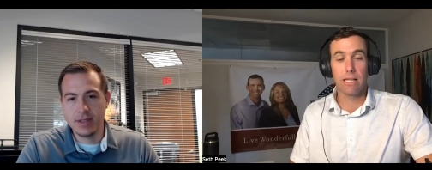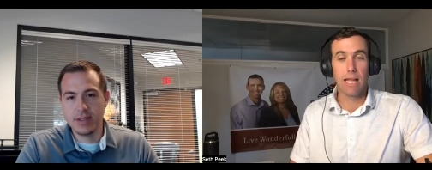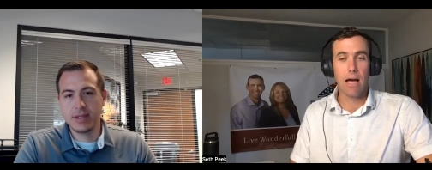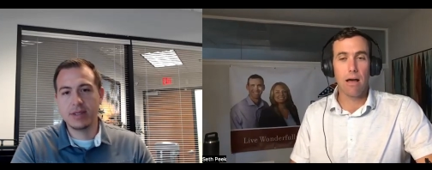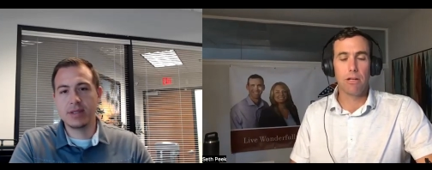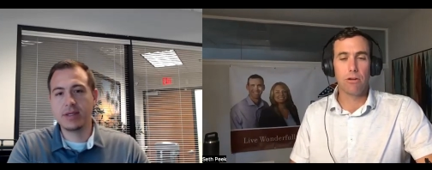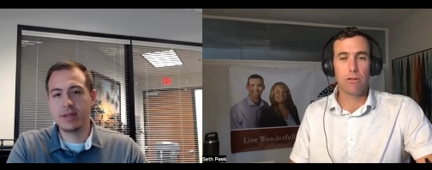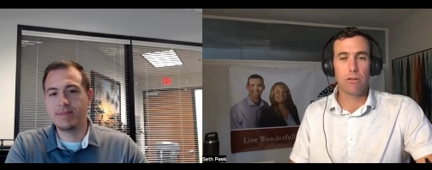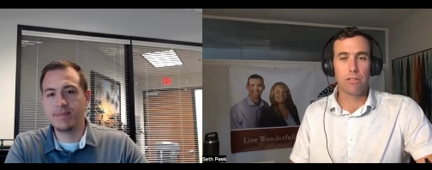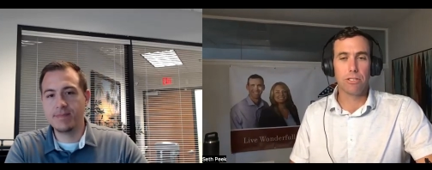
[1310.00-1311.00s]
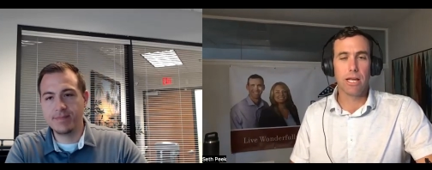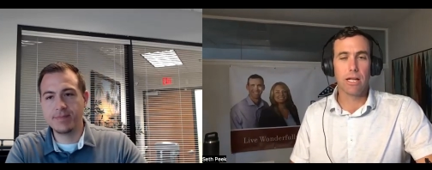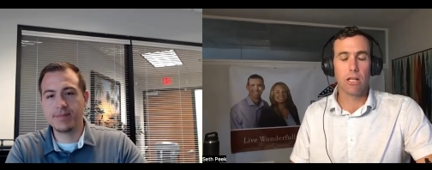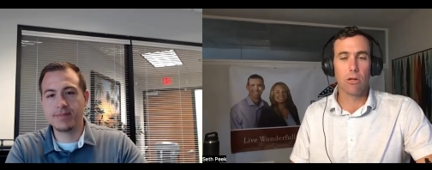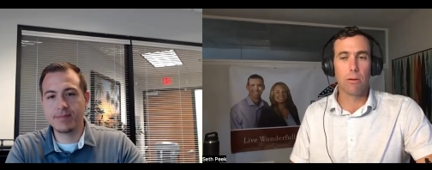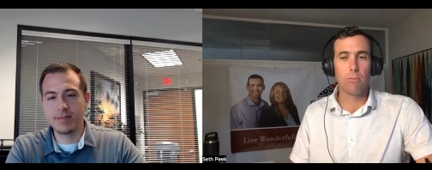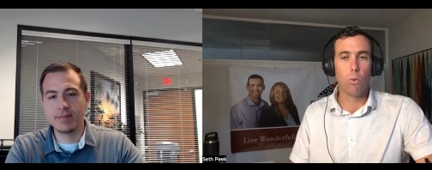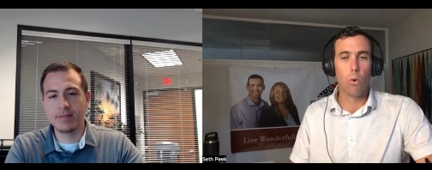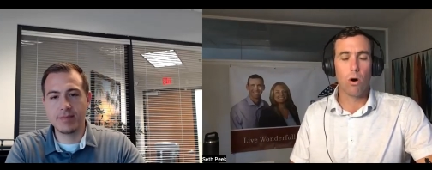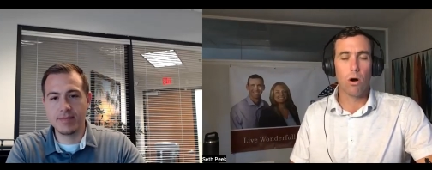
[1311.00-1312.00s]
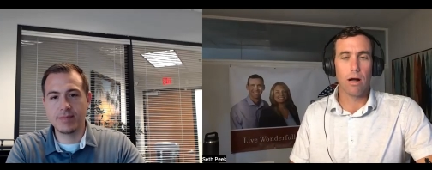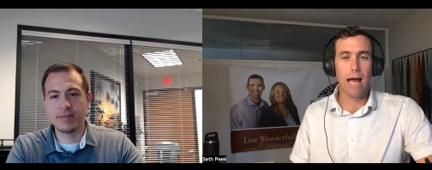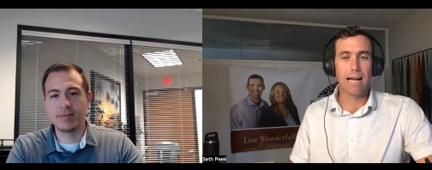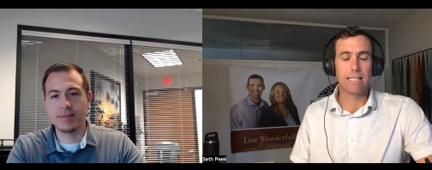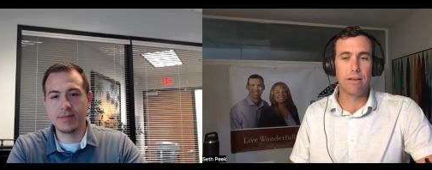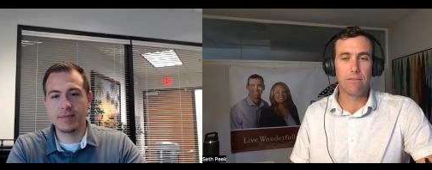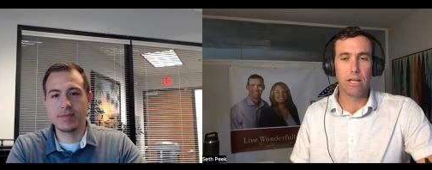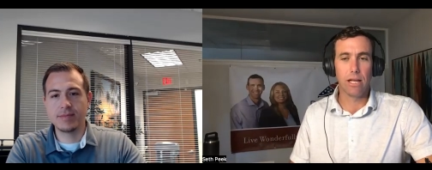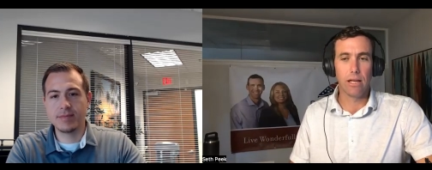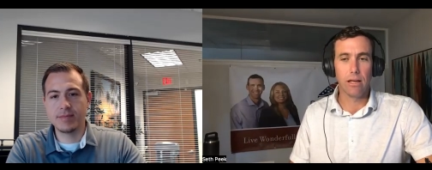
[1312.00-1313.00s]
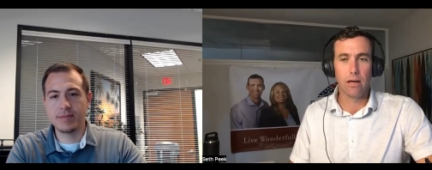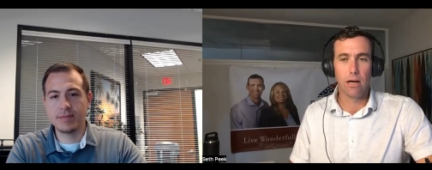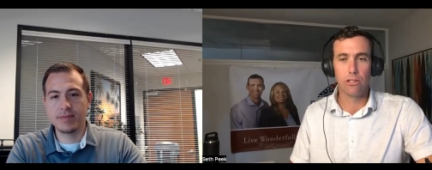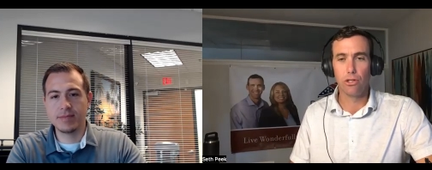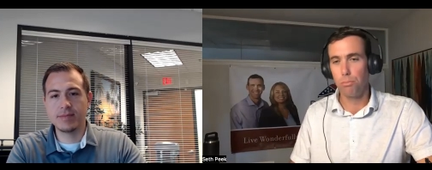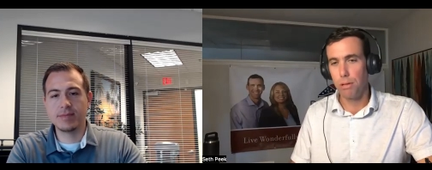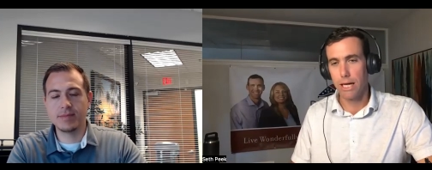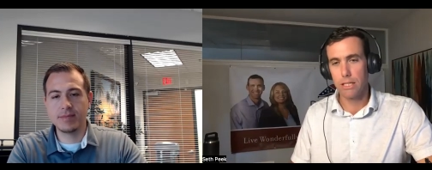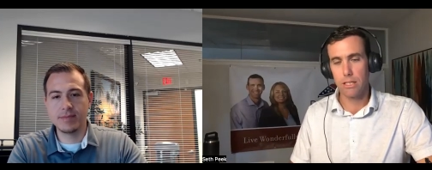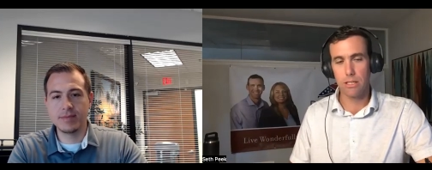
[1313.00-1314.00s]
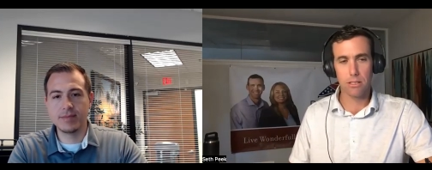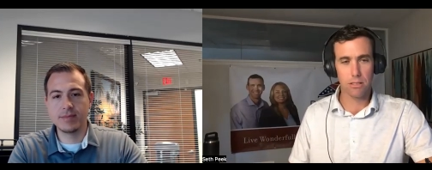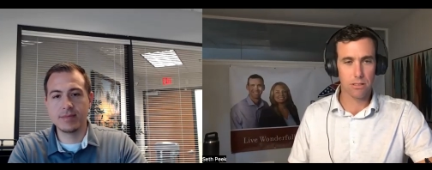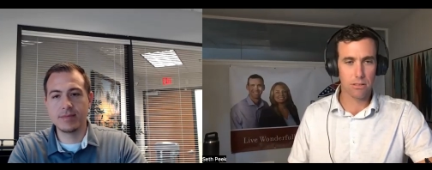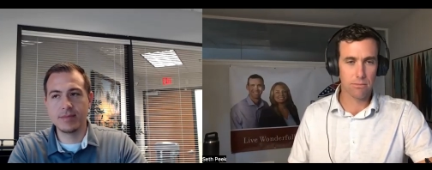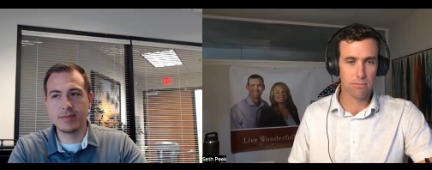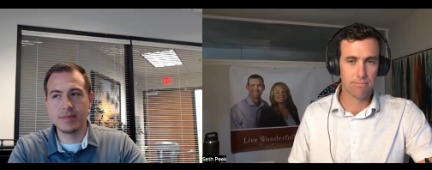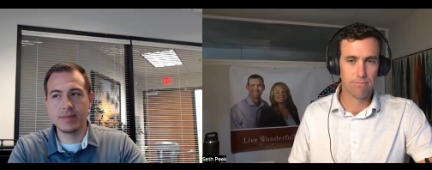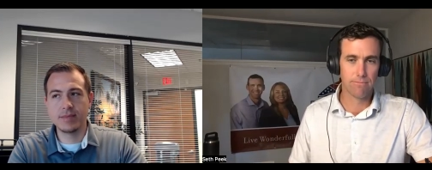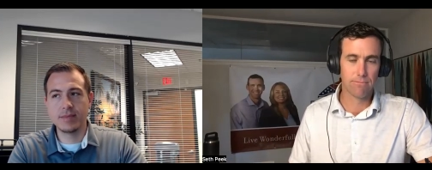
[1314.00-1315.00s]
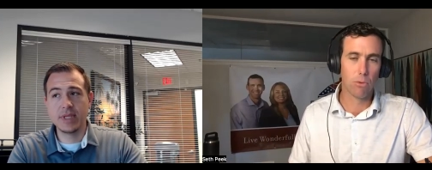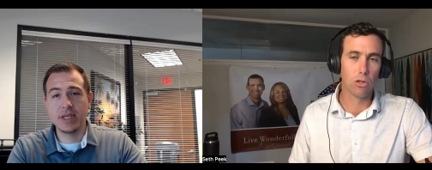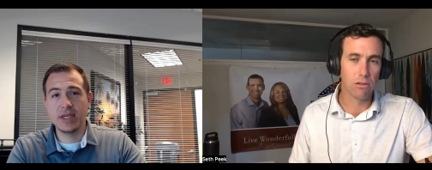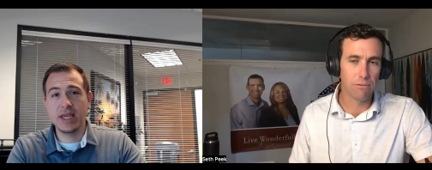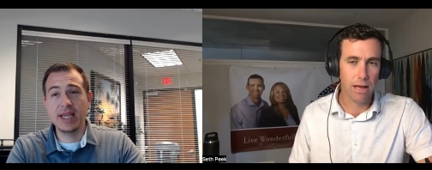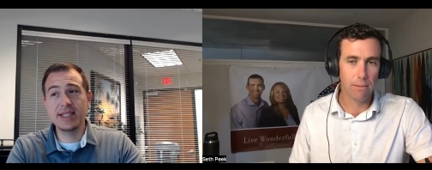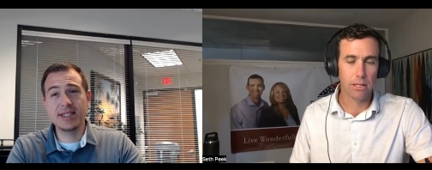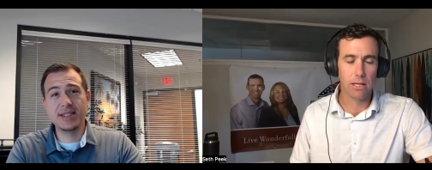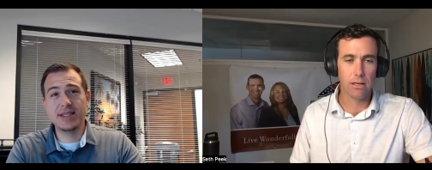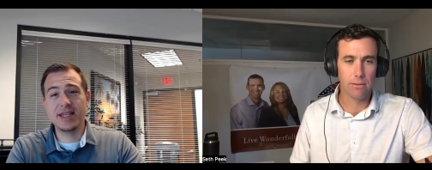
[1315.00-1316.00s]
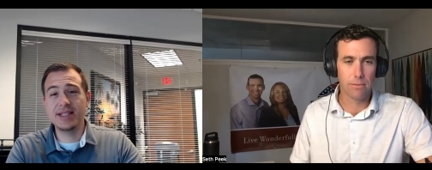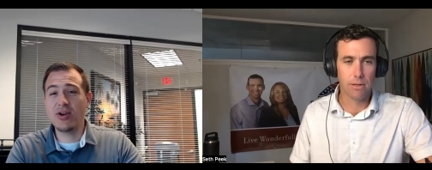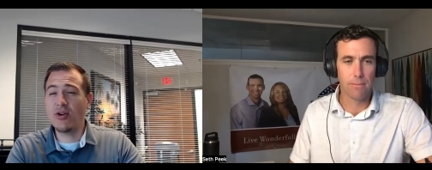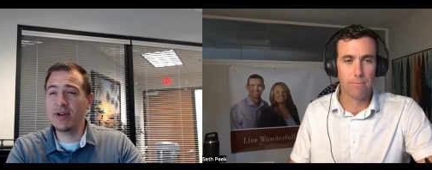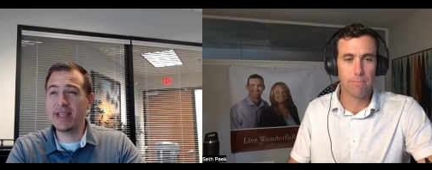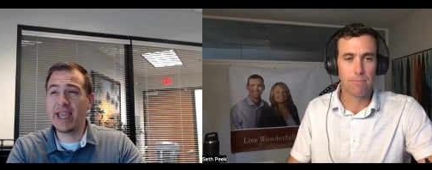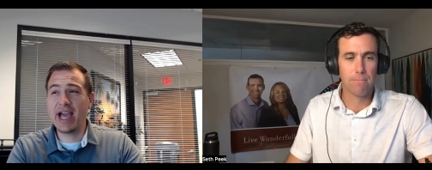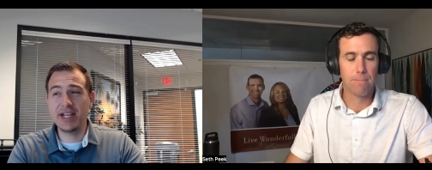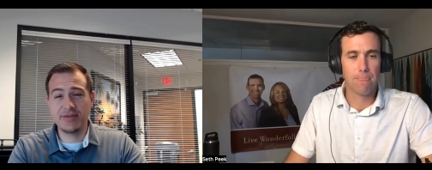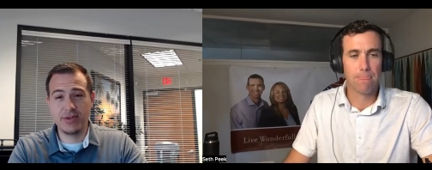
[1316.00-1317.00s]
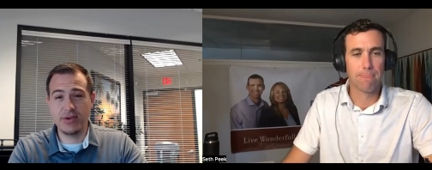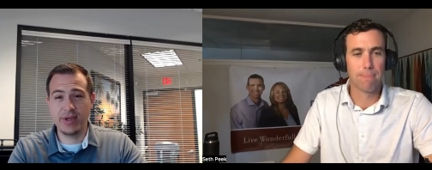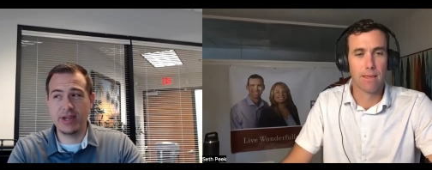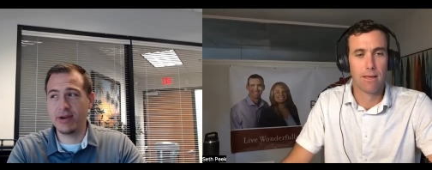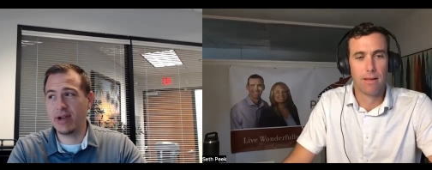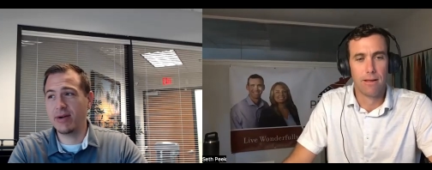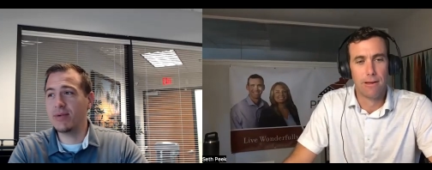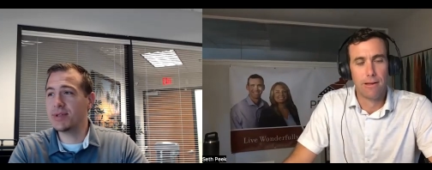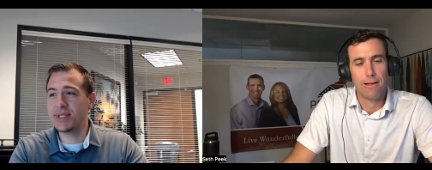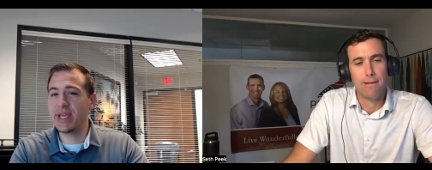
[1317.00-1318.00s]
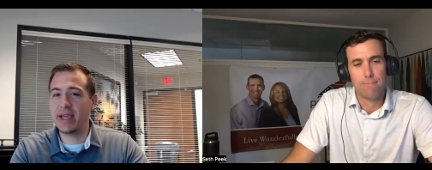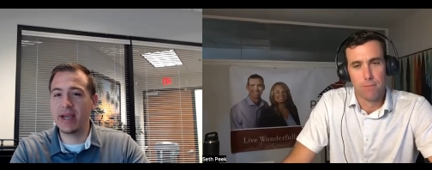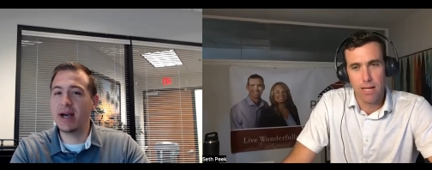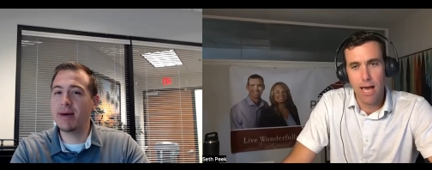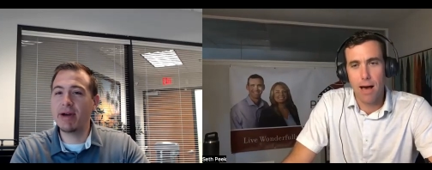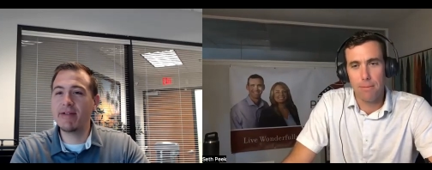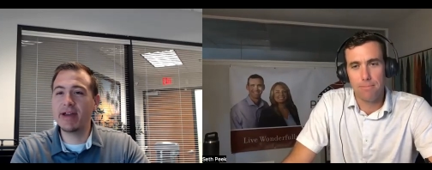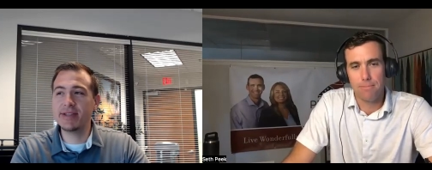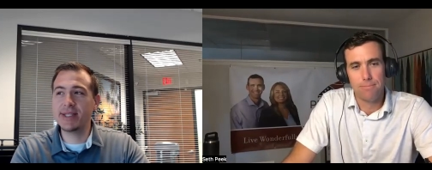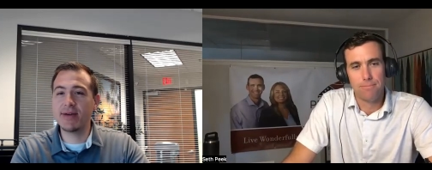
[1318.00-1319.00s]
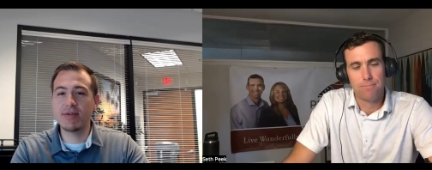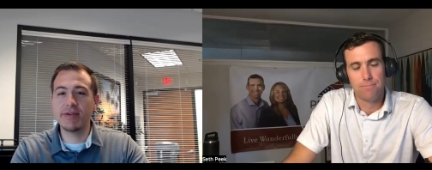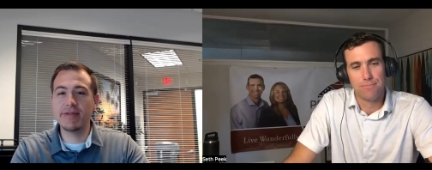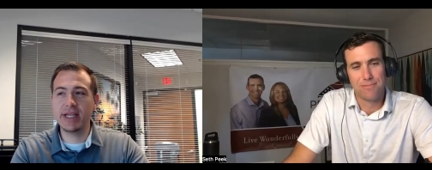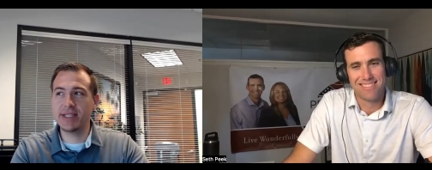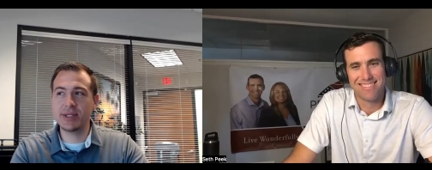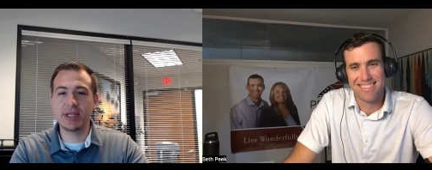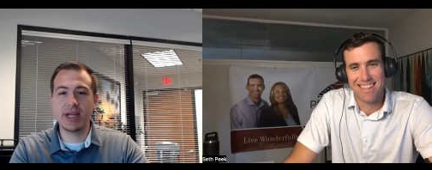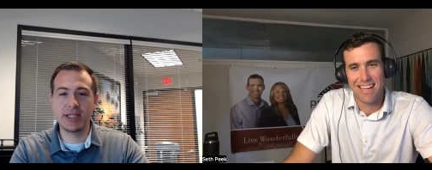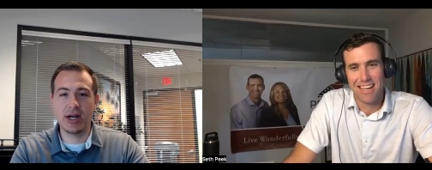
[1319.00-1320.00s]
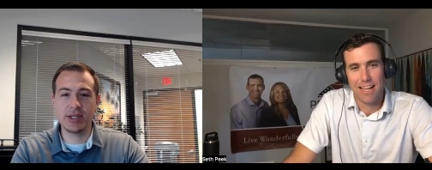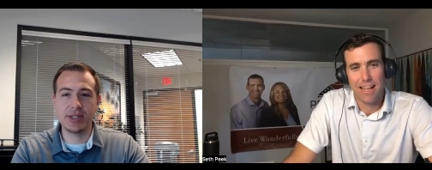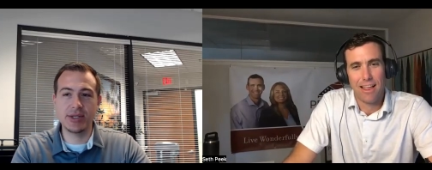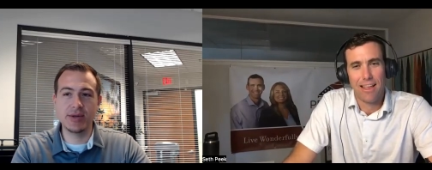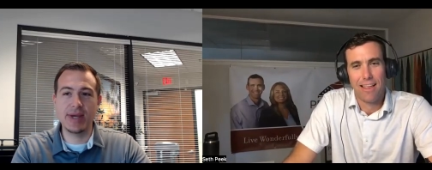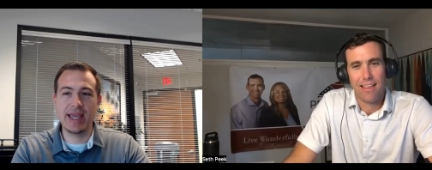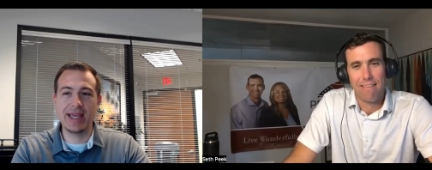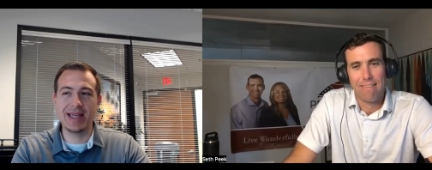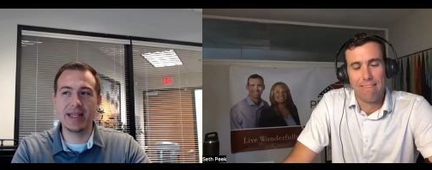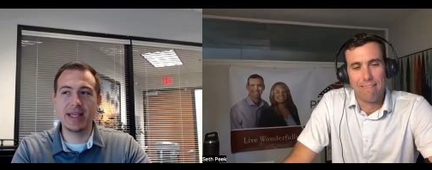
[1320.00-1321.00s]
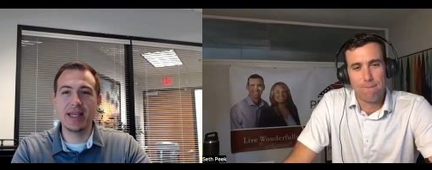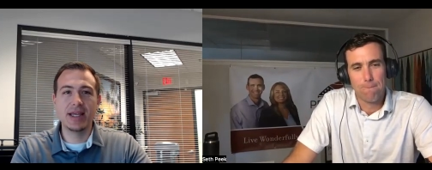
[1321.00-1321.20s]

Speaker 1: like that. I mean, you're, you're seeing a little bit more activity, uh, duplexes, multifamily.
Speaker 2: It's, it's hard to cash flow here, I will say. Um, yeah. several investors that I talked to, and